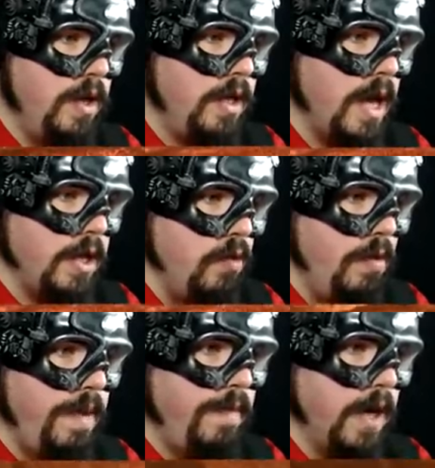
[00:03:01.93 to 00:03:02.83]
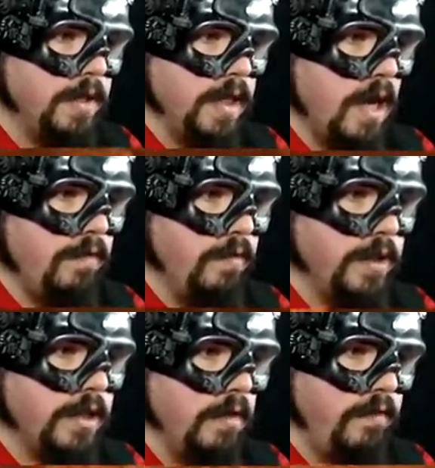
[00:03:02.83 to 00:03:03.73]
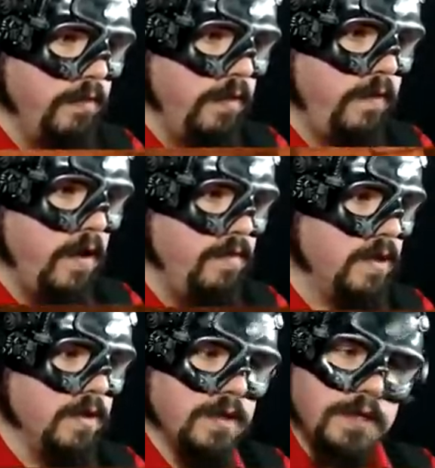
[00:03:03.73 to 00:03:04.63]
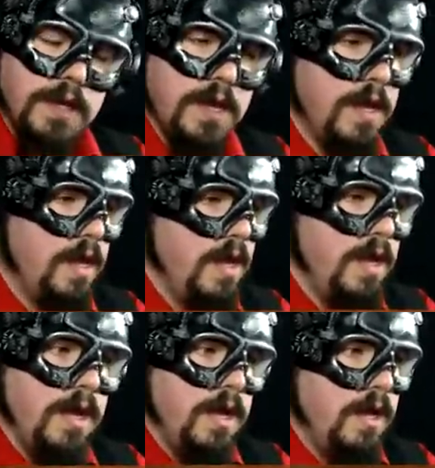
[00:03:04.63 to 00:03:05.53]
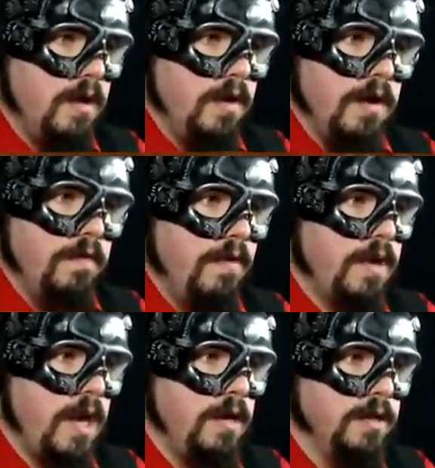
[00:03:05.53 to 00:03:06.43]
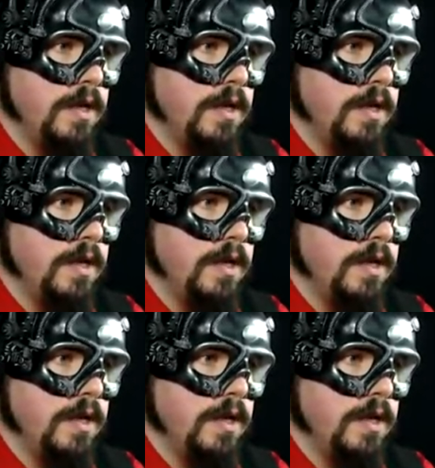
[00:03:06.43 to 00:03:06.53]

yeah, you would be passing out from the so from the fumes, because volcanoes are